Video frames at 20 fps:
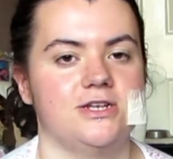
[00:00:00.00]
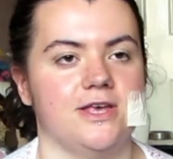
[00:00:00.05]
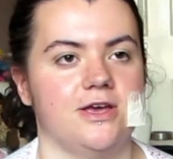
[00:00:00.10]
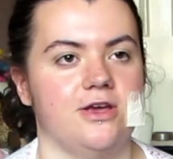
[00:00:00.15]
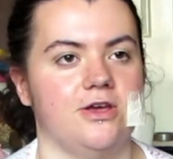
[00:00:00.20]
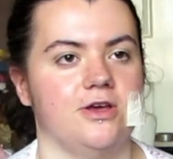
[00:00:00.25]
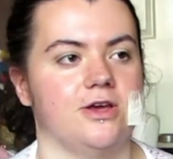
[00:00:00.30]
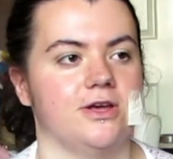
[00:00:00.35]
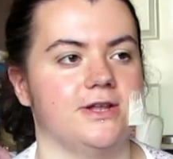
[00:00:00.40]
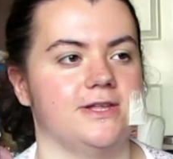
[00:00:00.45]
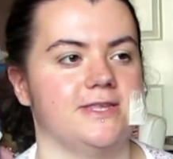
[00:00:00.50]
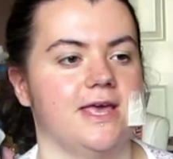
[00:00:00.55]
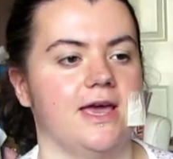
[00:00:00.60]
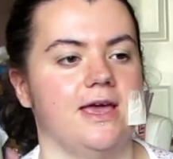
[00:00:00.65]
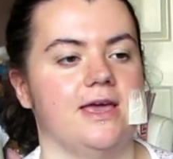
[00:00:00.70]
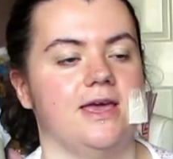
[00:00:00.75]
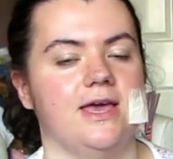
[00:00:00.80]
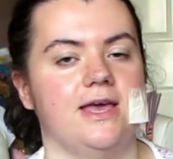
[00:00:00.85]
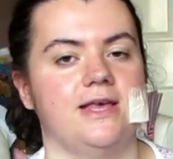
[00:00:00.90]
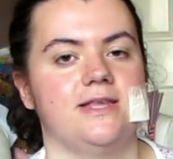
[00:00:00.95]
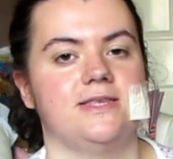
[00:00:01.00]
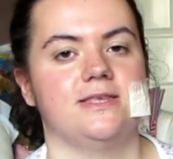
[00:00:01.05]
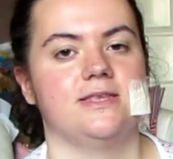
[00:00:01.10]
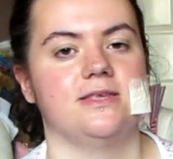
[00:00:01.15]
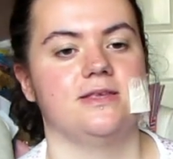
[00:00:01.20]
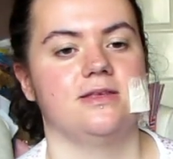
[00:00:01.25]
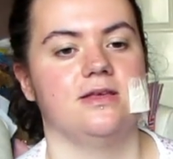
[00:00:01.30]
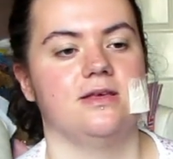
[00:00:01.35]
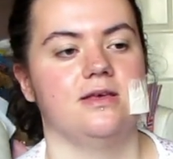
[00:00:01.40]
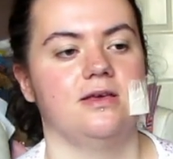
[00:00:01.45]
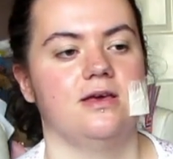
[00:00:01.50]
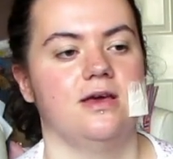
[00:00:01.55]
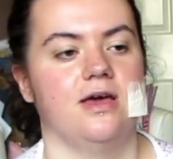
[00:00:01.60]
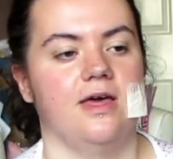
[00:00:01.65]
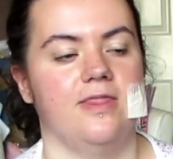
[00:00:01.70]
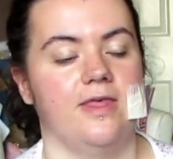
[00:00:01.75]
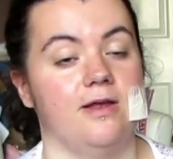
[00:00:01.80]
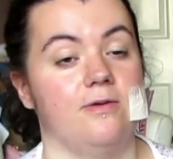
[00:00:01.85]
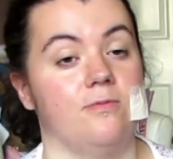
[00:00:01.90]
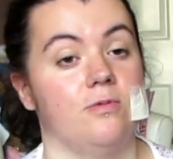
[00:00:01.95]
So you could say kiss
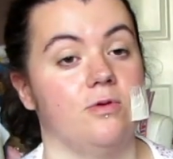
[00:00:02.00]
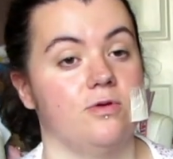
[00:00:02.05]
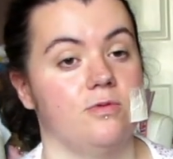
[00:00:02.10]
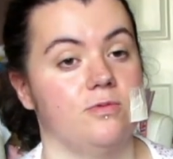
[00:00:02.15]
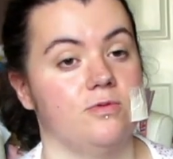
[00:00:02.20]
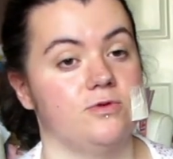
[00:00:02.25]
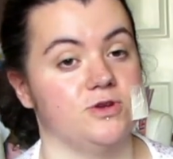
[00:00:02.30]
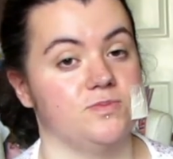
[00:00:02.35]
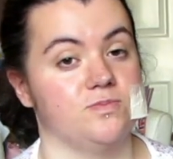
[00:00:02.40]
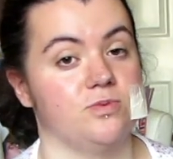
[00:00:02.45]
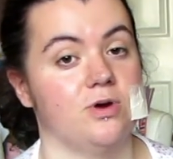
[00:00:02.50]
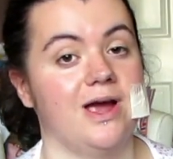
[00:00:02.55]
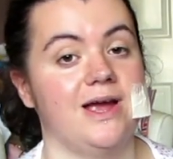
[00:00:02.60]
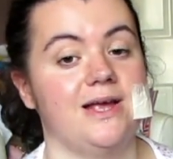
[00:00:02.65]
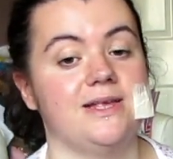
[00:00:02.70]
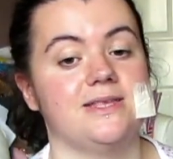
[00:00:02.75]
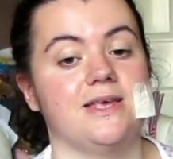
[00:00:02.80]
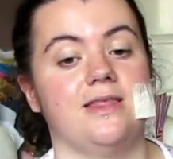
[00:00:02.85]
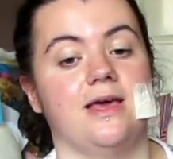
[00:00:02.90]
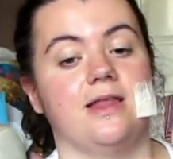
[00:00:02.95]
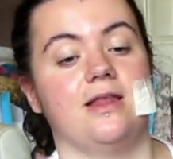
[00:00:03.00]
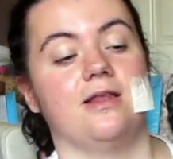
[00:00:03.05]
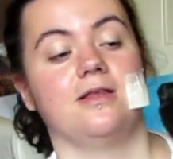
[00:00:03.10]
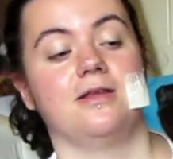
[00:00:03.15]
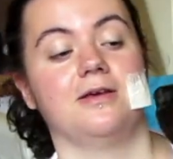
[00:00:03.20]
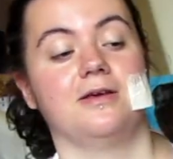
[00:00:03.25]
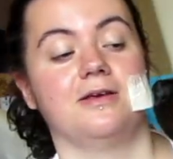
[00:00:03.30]
and then just praise and then